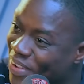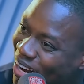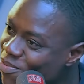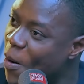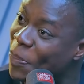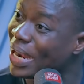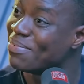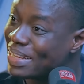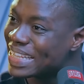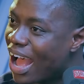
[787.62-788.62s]
Danu or
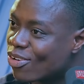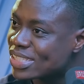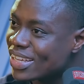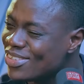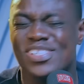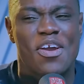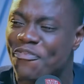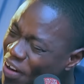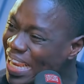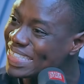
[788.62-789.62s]
Parliament House. In the
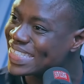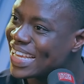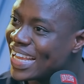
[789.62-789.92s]
fight.